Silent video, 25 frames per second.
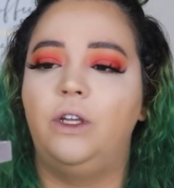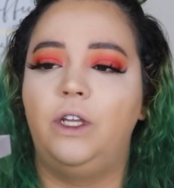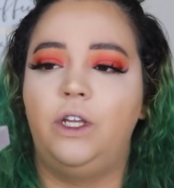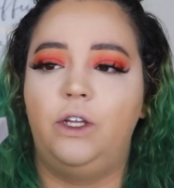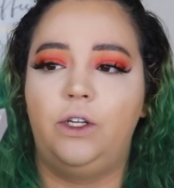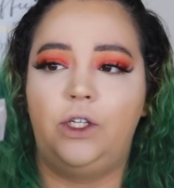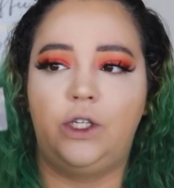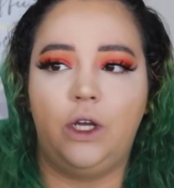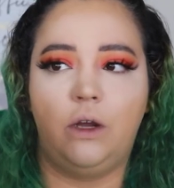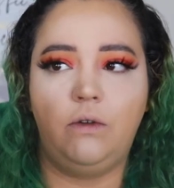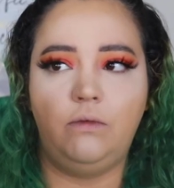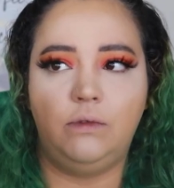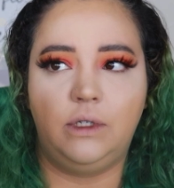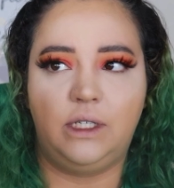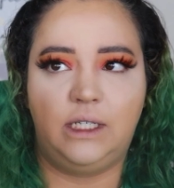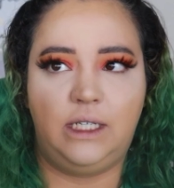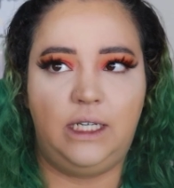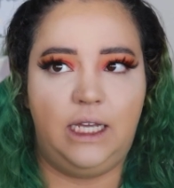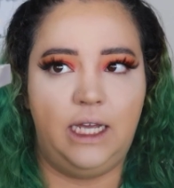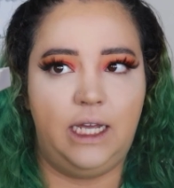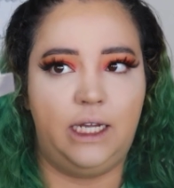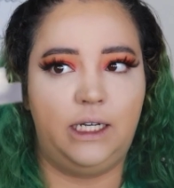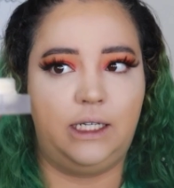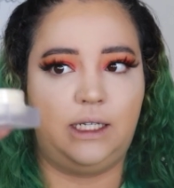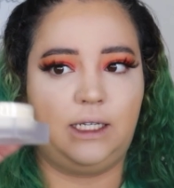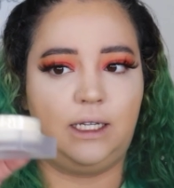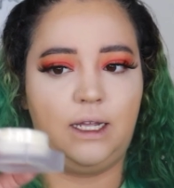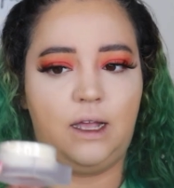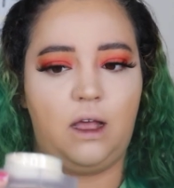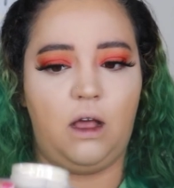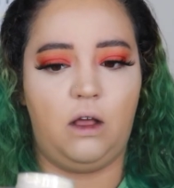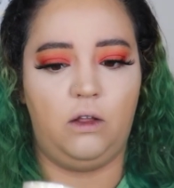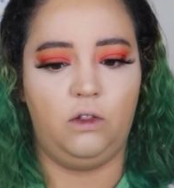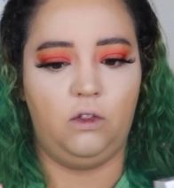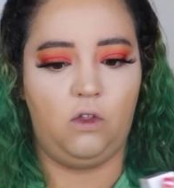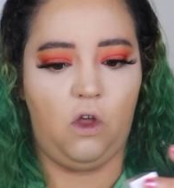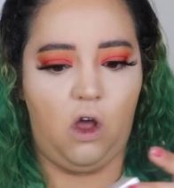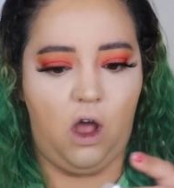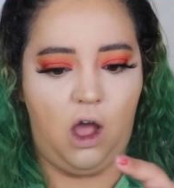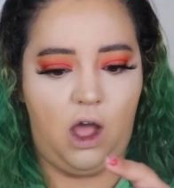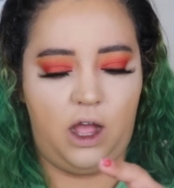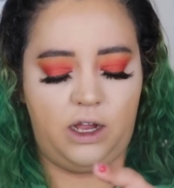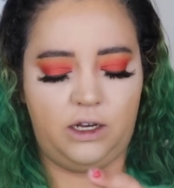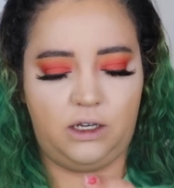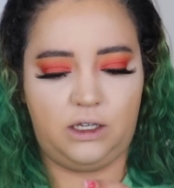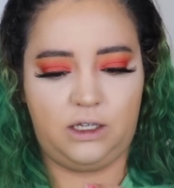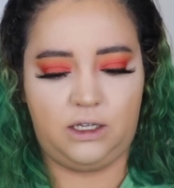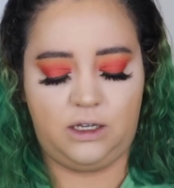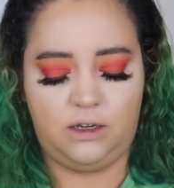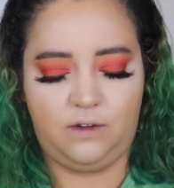you don't get a
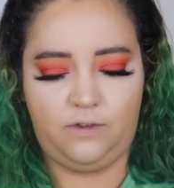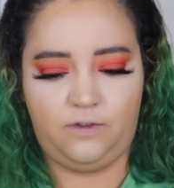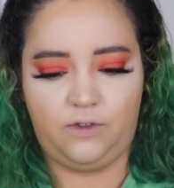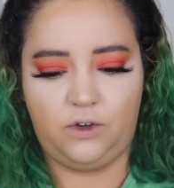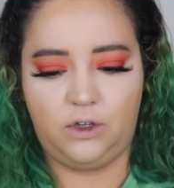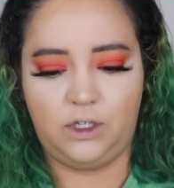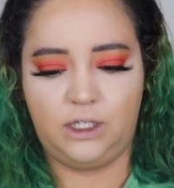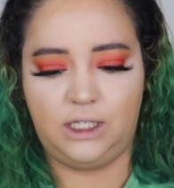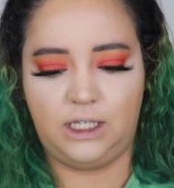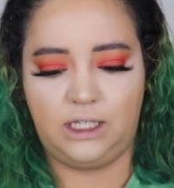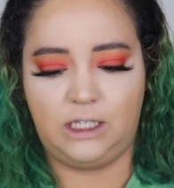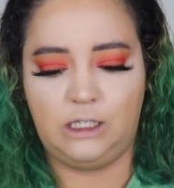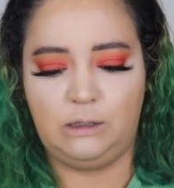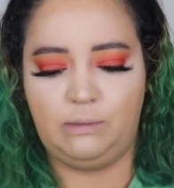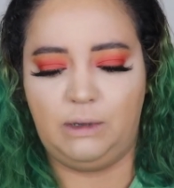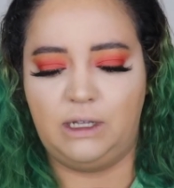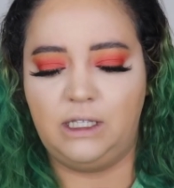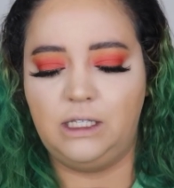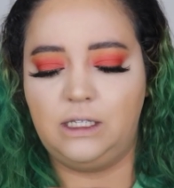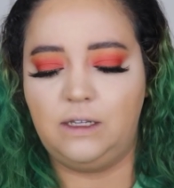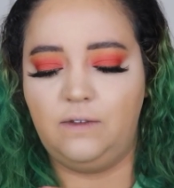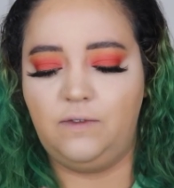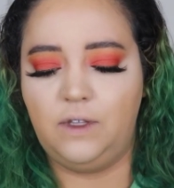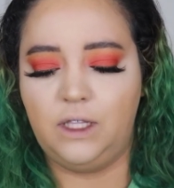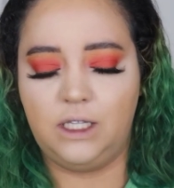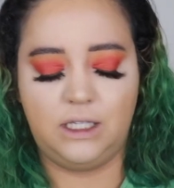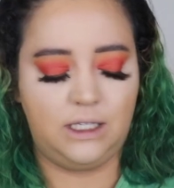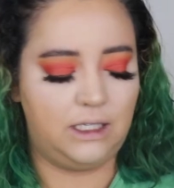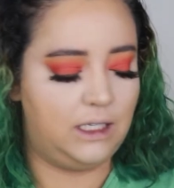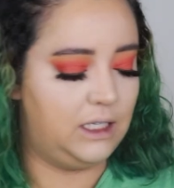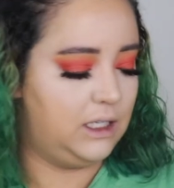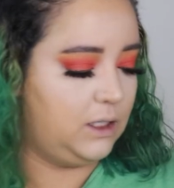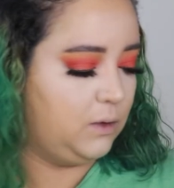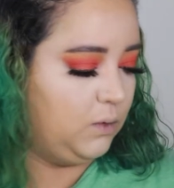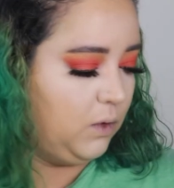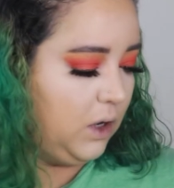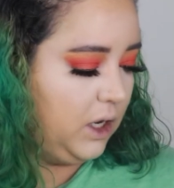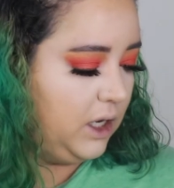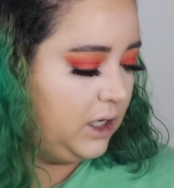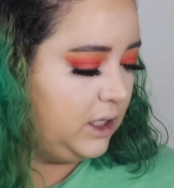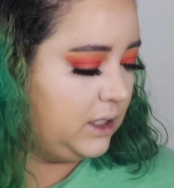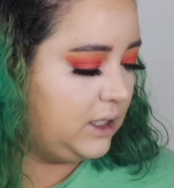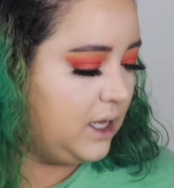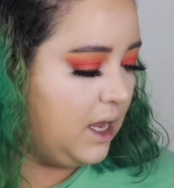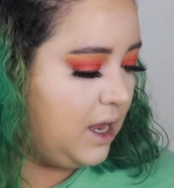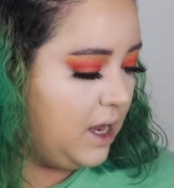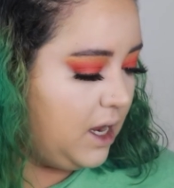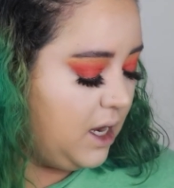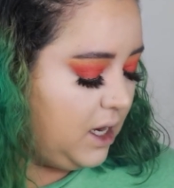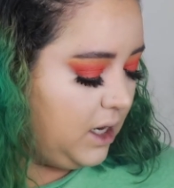lot for as expensive as this
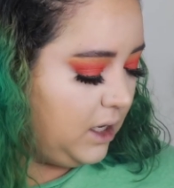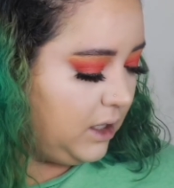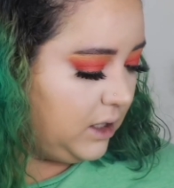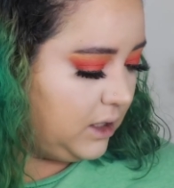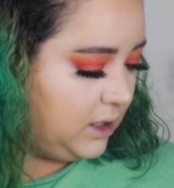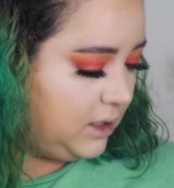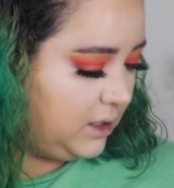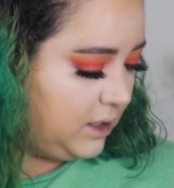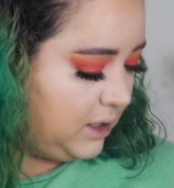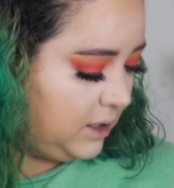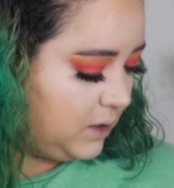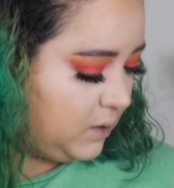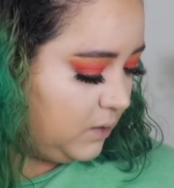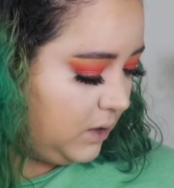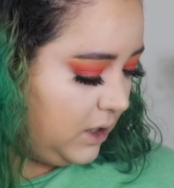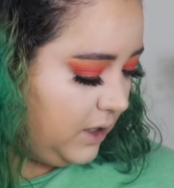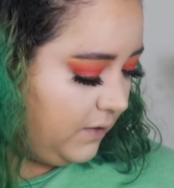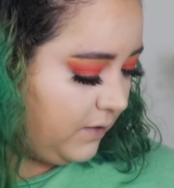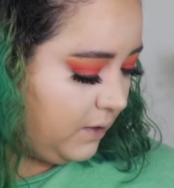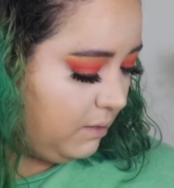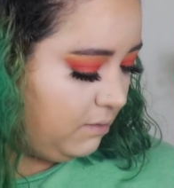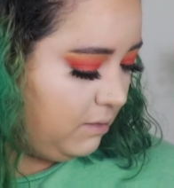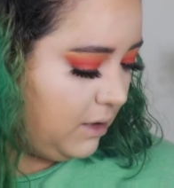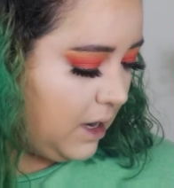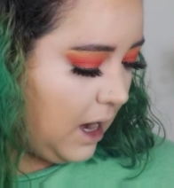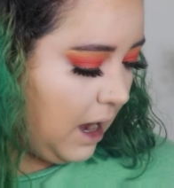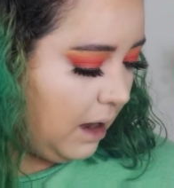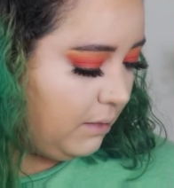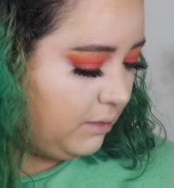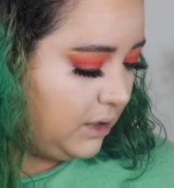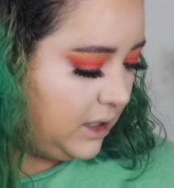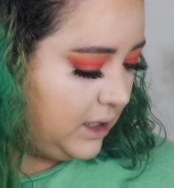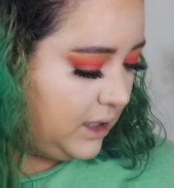was, because this one, if I'm not